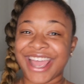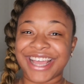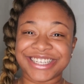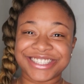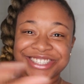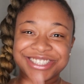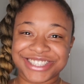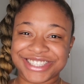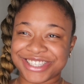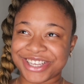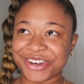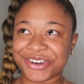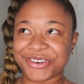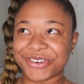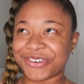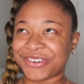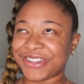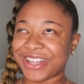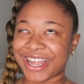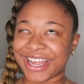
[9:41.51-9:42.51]
It's just
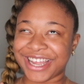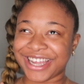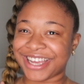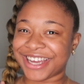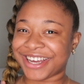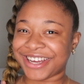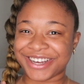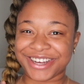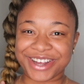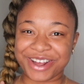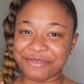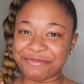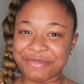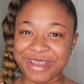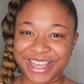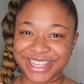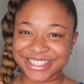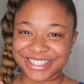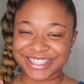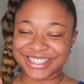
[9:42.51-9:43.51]
so like
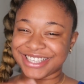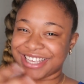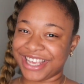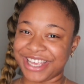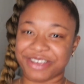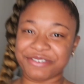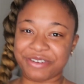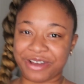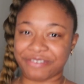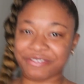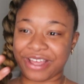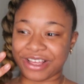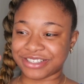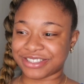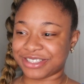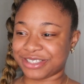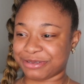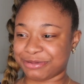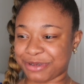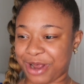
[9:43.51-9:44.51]
amazing to hit
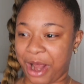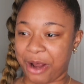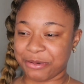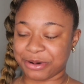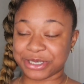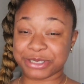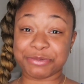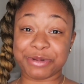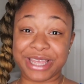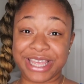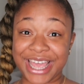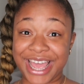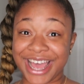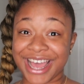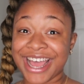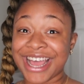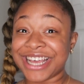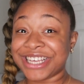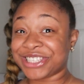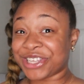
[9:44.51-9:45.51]
5,000 subscribers. But
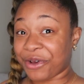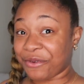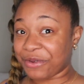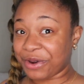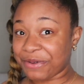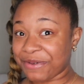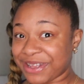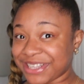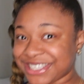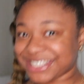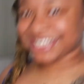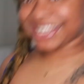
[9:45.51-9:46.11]
yeah, so we're about